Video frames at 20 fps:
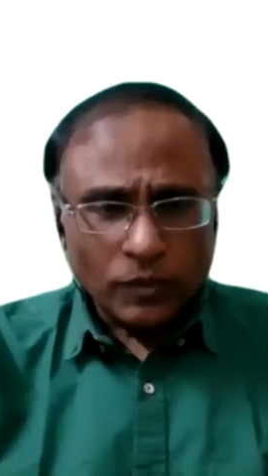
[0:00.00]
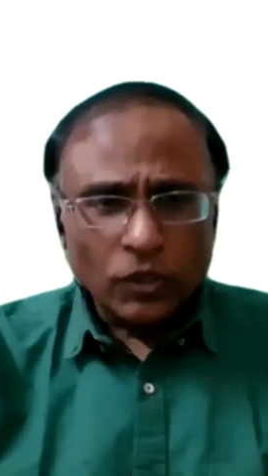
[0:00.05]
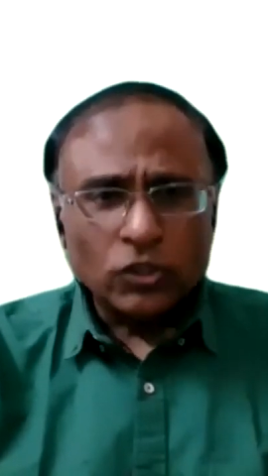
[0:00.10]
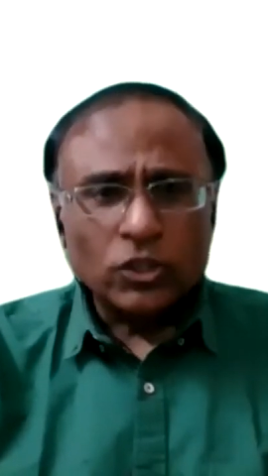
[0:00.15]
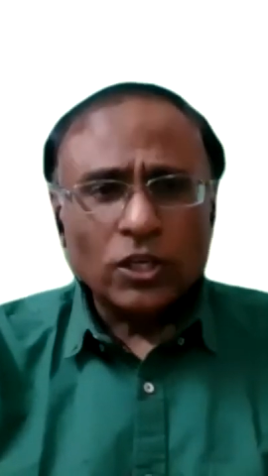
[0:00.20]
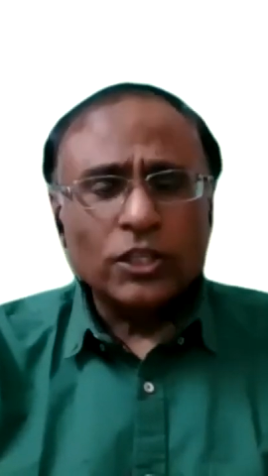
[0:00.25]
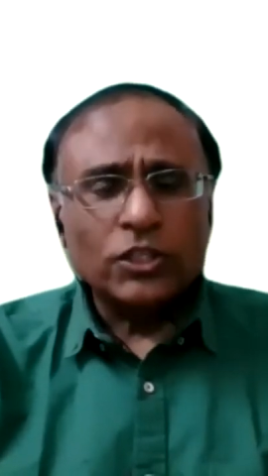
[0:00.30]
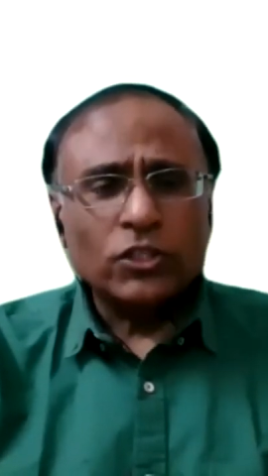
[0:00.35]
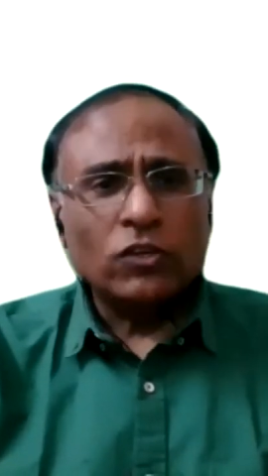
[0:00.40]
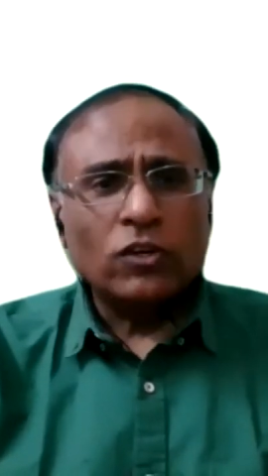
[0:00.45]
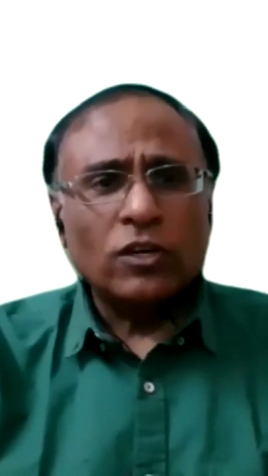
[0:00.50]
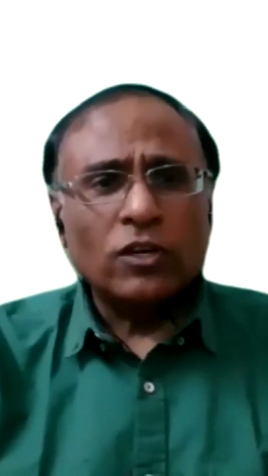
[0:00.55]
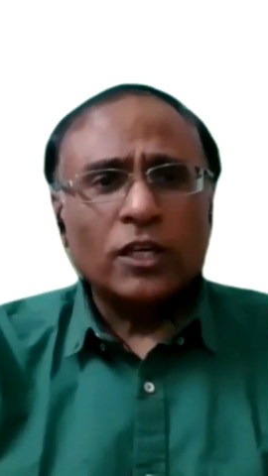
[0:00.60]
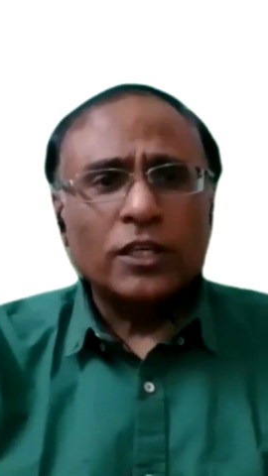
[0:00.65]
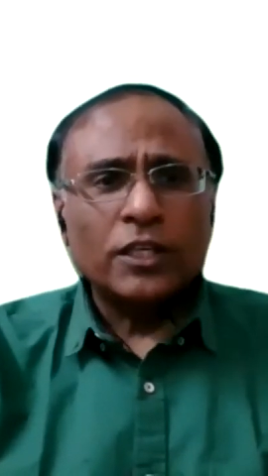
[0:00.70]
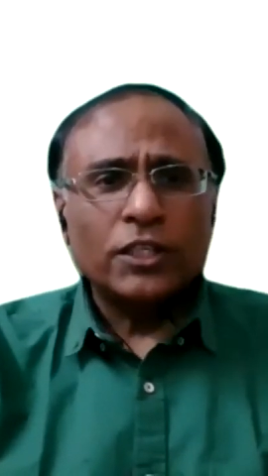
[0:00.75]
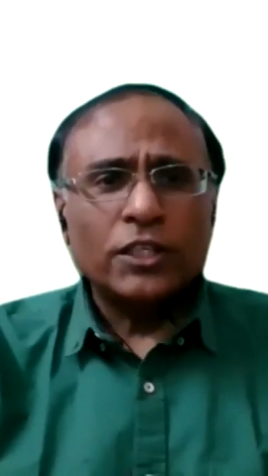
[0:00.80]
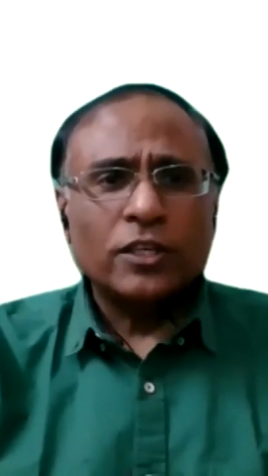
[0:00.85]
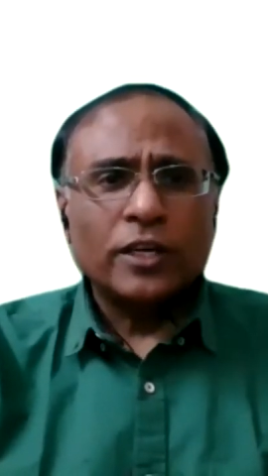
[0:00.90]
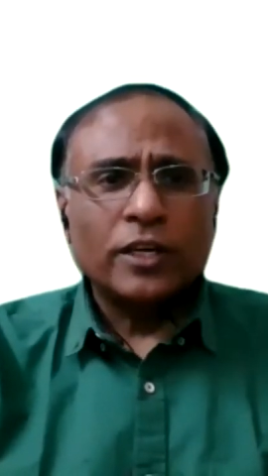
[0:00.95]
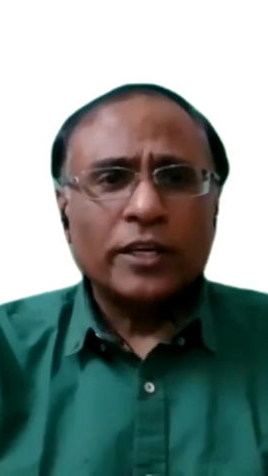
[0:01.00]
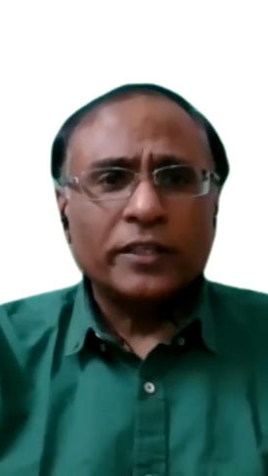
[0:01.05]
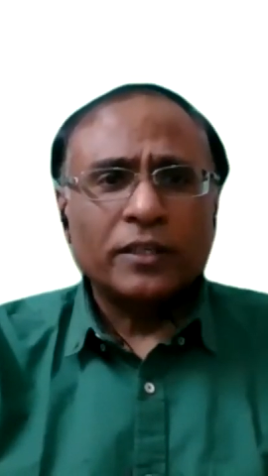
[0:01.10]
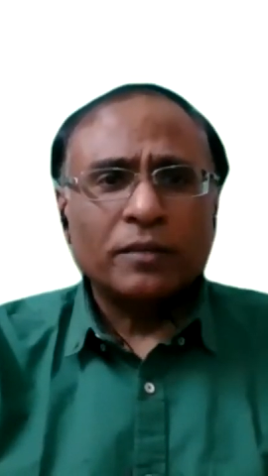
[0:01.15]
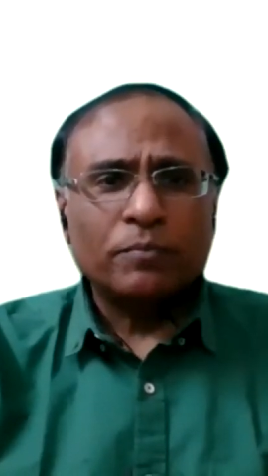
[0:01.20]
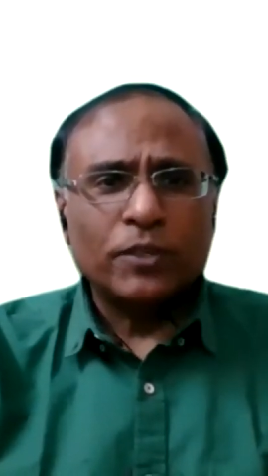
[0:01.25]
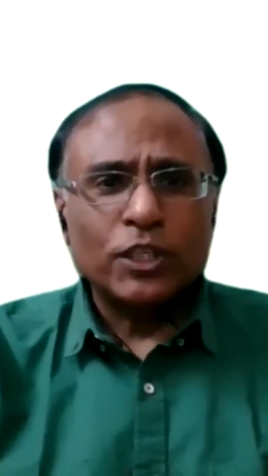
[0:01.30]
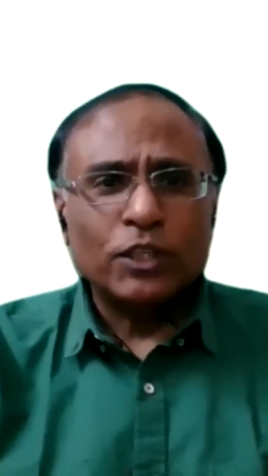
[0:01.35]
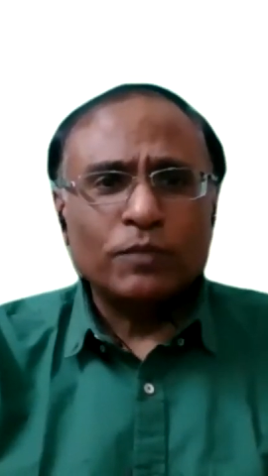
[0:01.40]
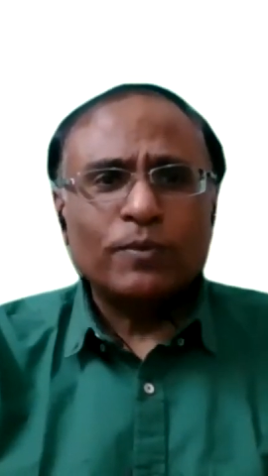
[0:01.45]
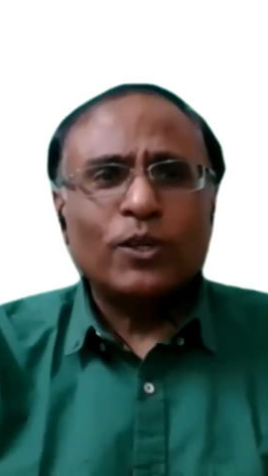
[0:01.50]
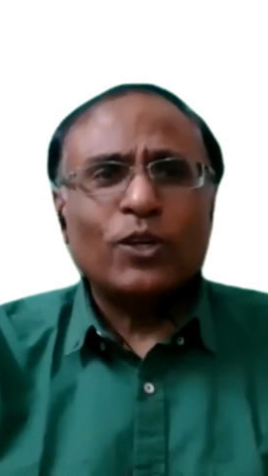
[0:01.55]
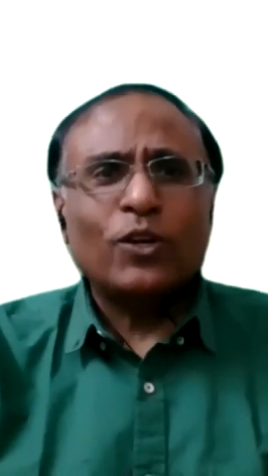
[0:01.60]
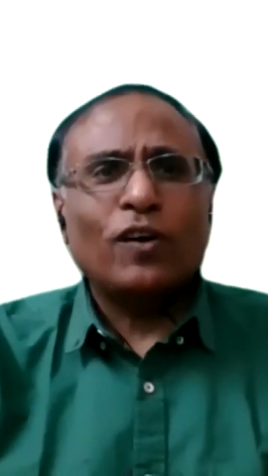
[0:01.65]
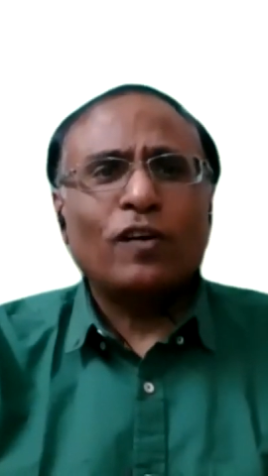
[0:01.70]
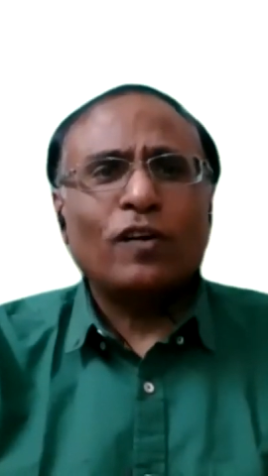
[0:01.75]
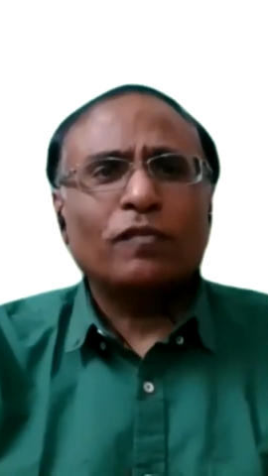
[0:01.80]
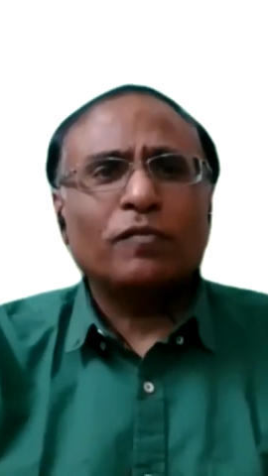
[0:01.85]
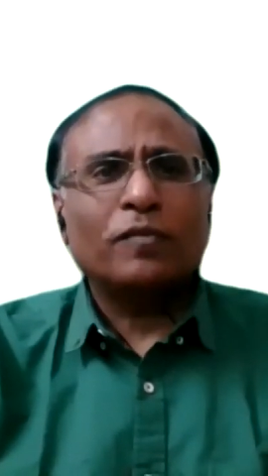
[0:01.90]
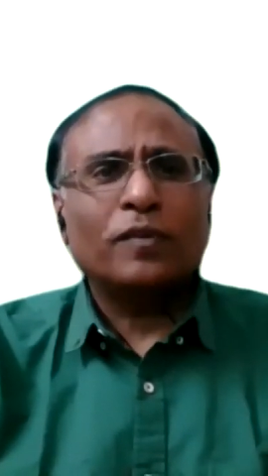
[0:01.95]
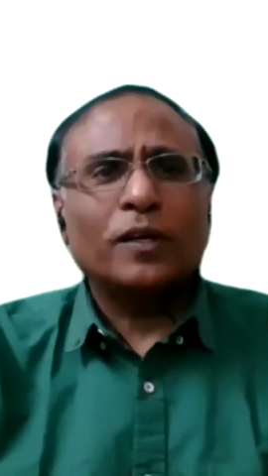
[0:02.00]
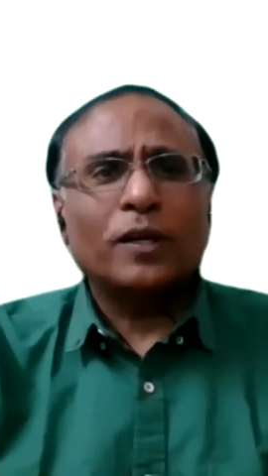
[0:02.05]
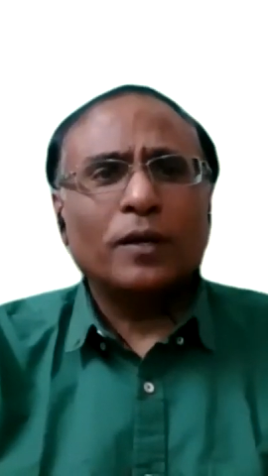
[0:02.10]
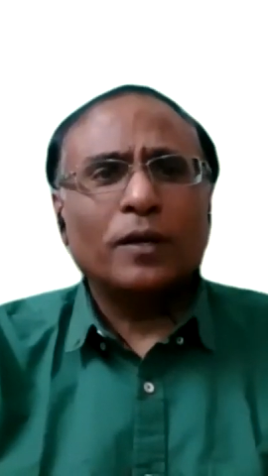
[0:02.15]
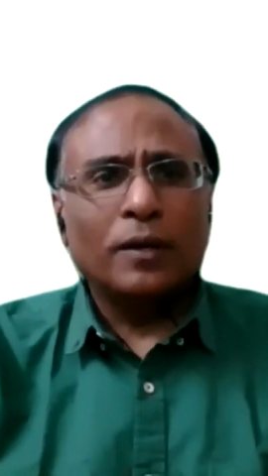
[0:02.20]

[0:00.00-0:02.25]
Dr. Achal Gulati is Director Principal of